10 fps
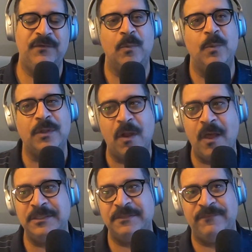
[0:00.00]
If you're a
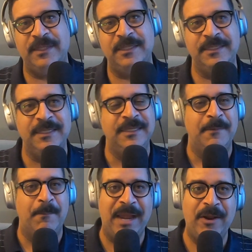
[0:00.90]
Workaholics fan,
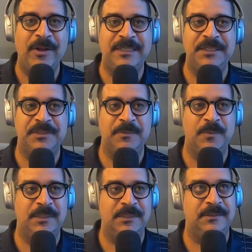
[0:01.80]
my
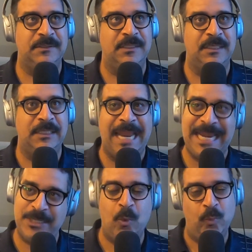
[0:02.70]
audition was
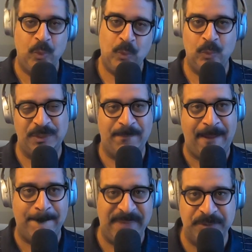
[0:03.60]
ain't no rules in
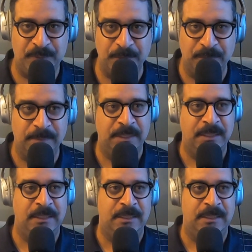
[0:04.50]
my bedroom.